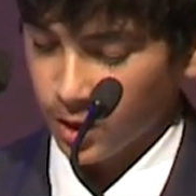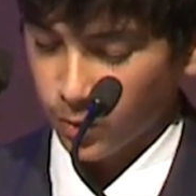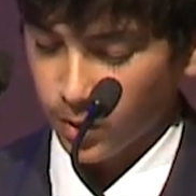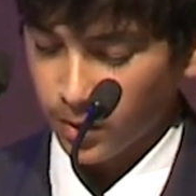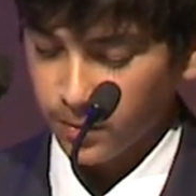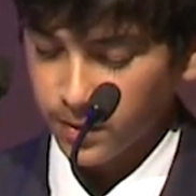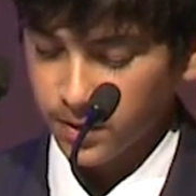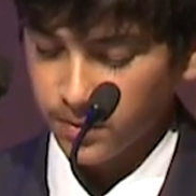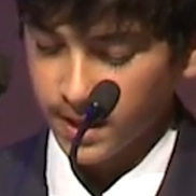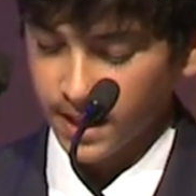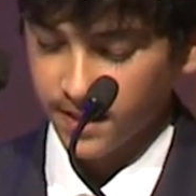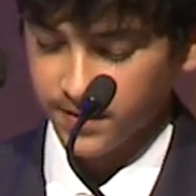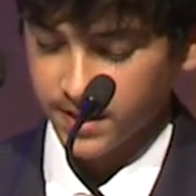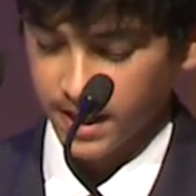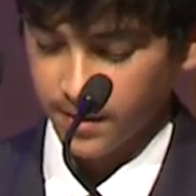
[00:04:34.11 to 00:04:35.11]
What would we
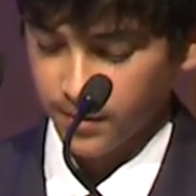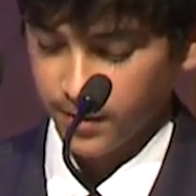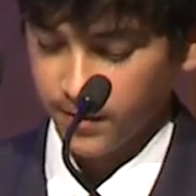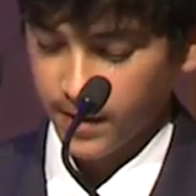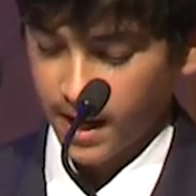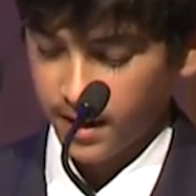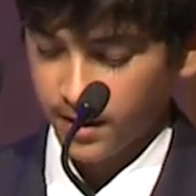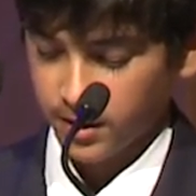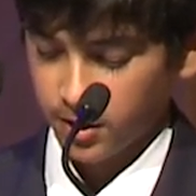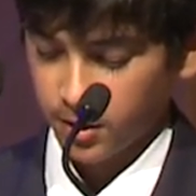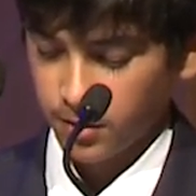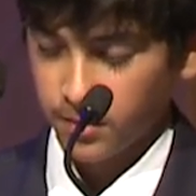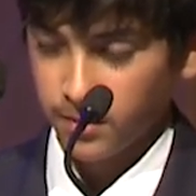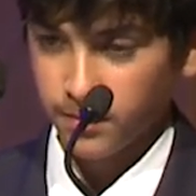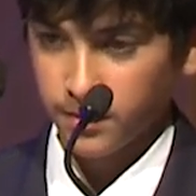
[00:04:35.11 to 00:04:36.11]
have done without
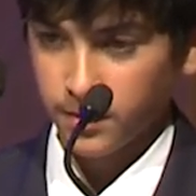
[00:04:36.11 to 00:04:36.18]
you